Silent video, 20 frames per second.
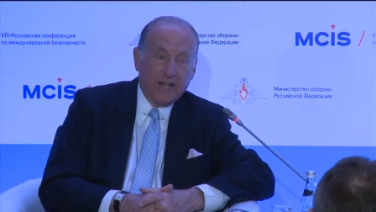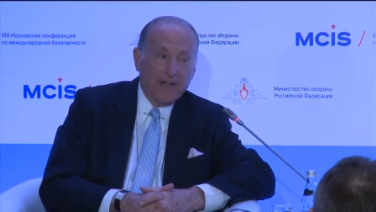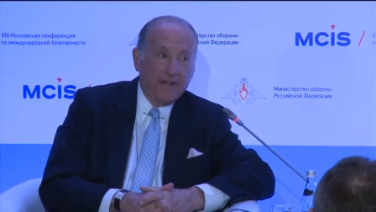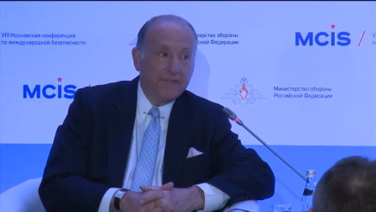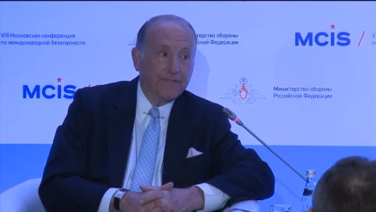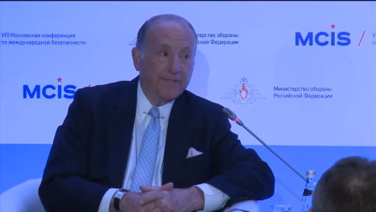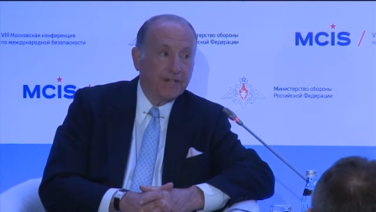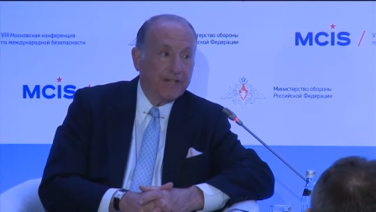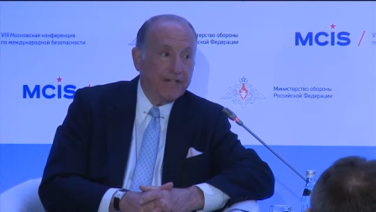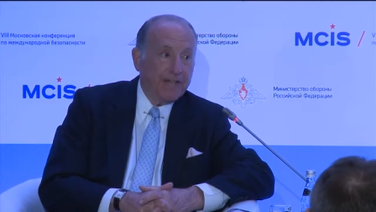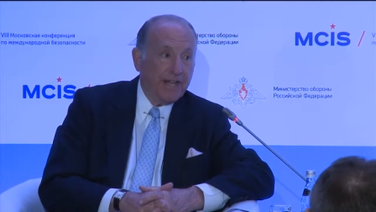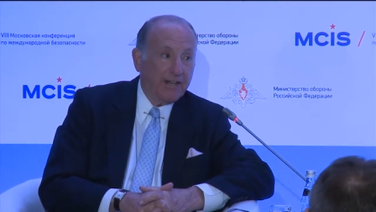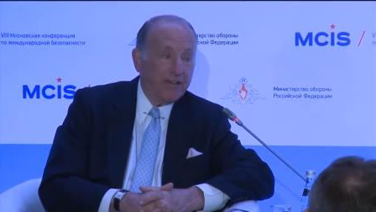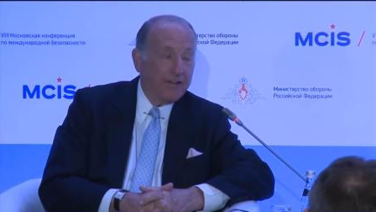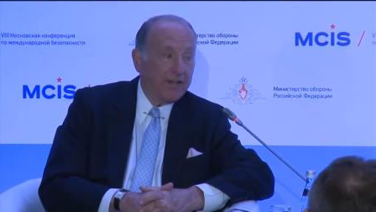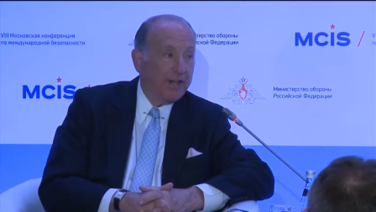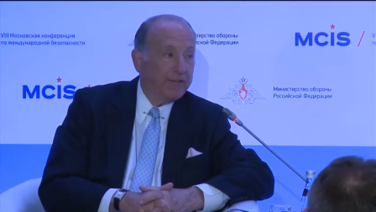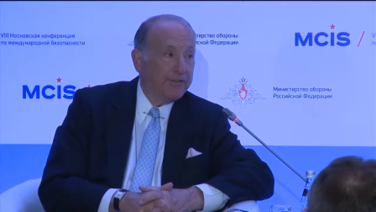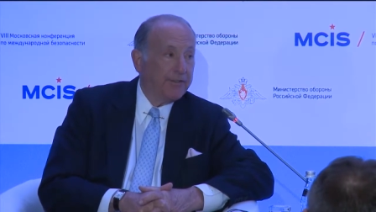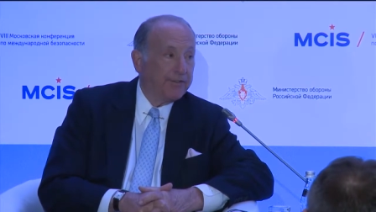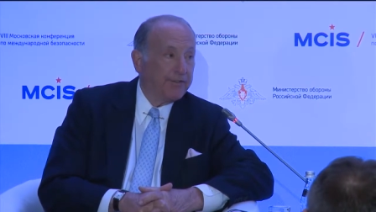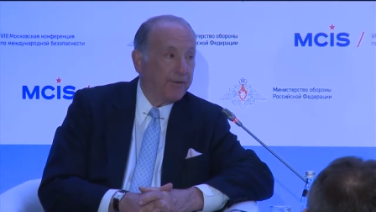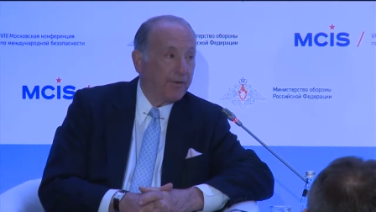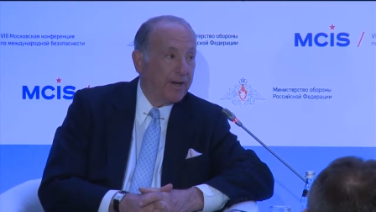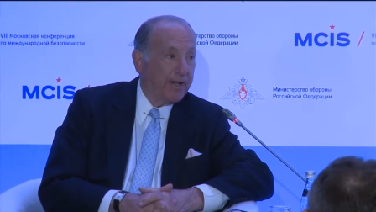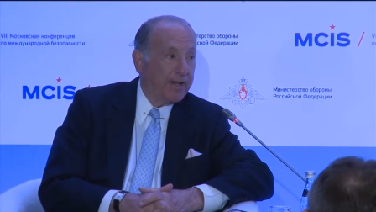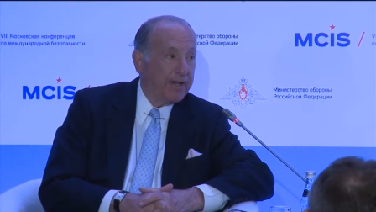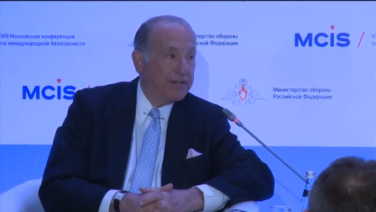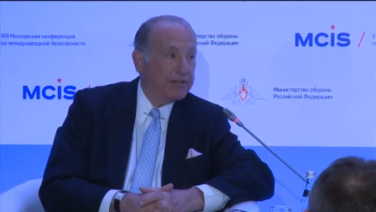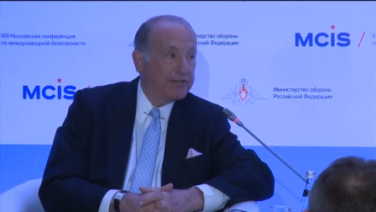forget the
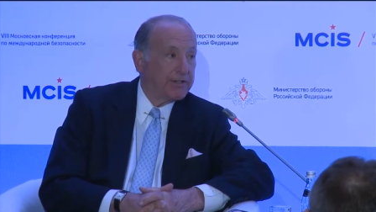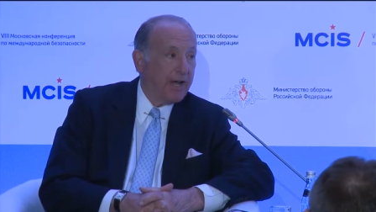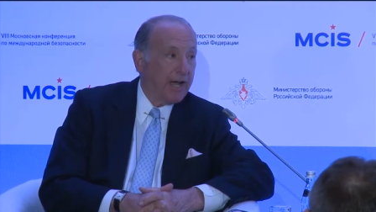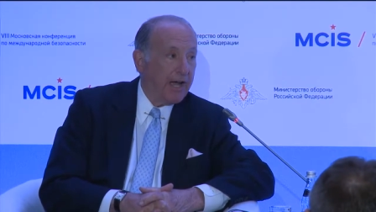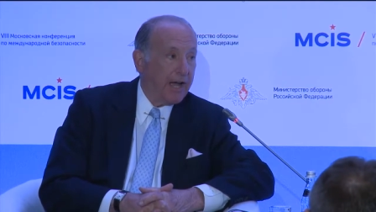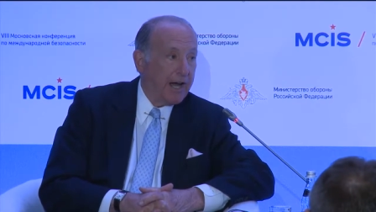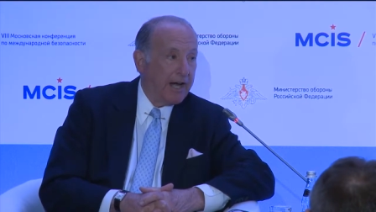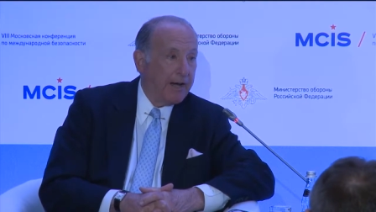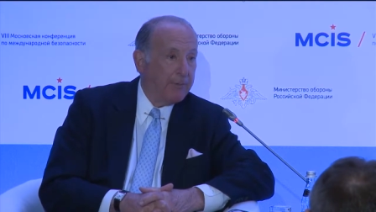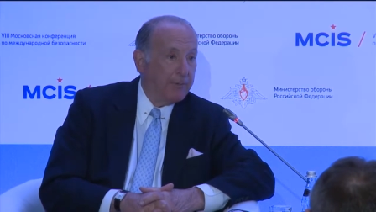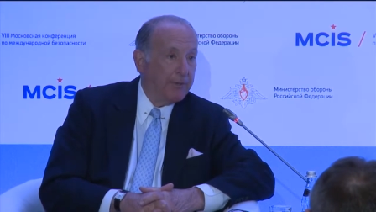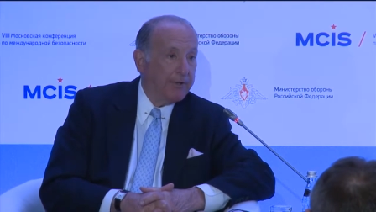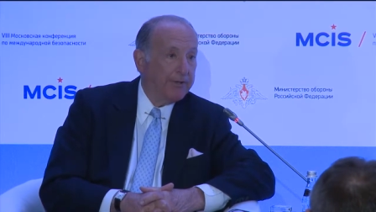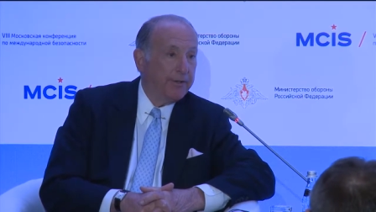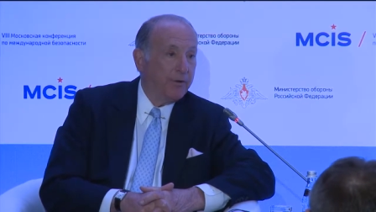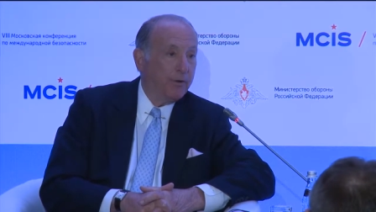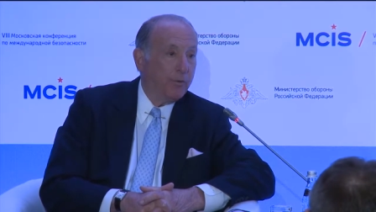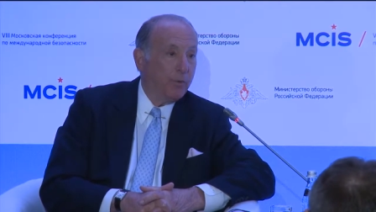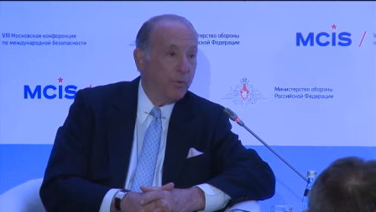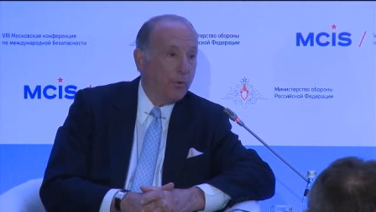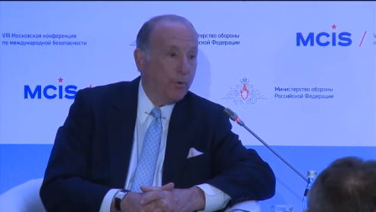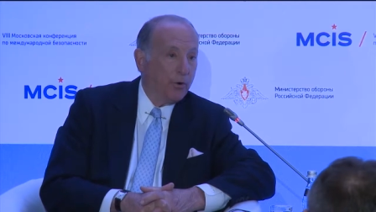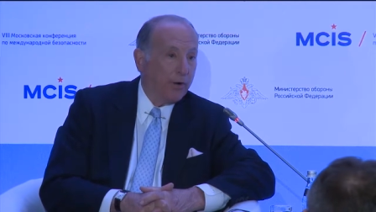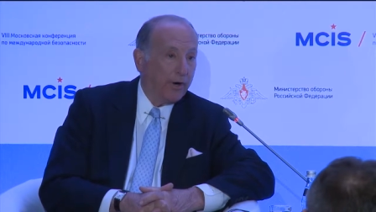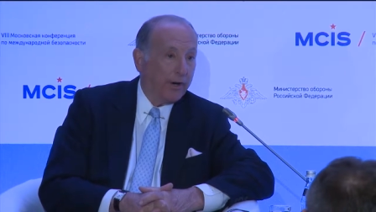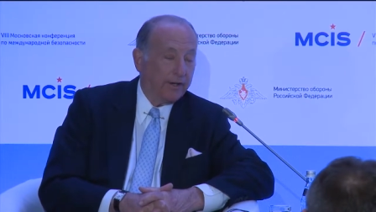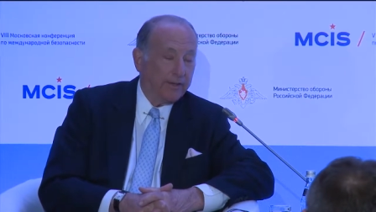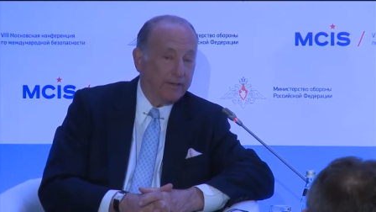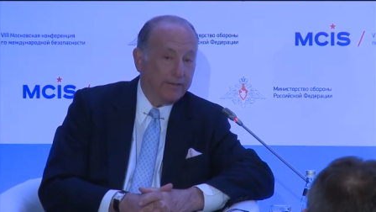phrase hybrid war.